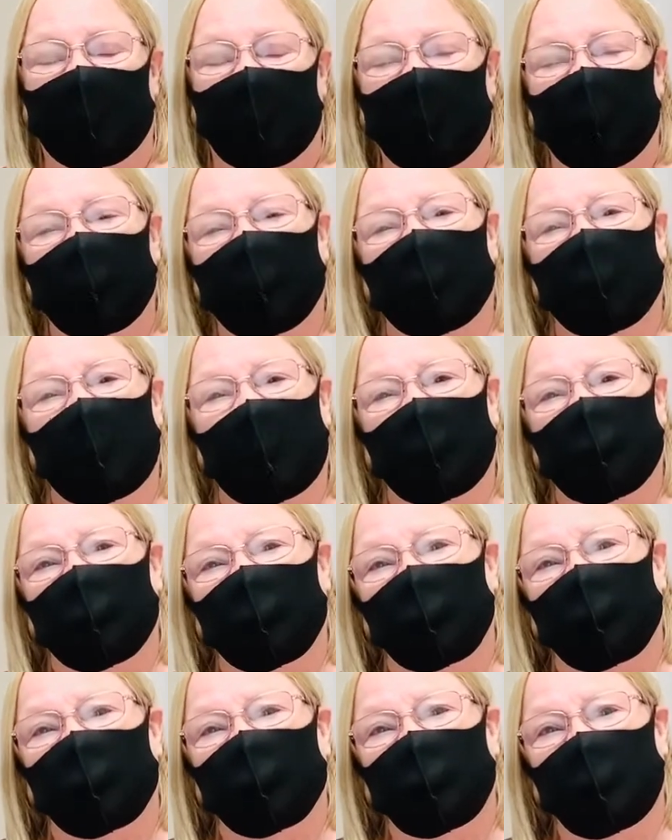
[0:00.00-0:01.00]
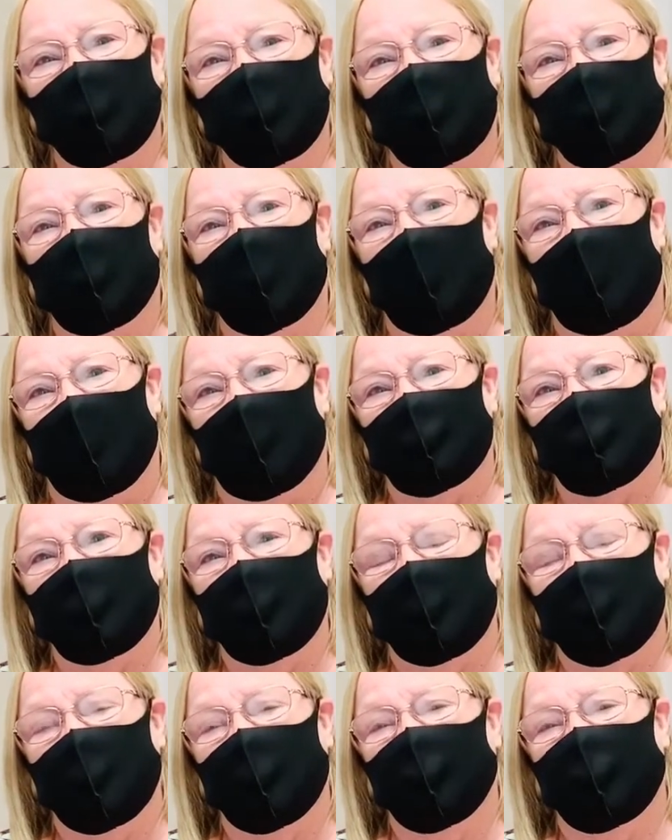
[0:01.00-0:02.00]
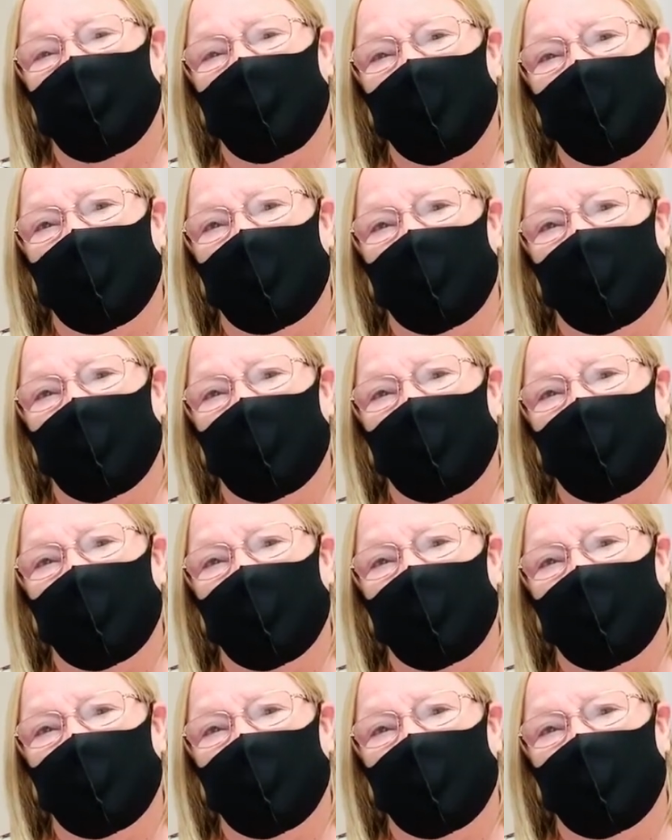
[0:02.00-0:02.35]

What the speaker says: underwriters are still asking if we can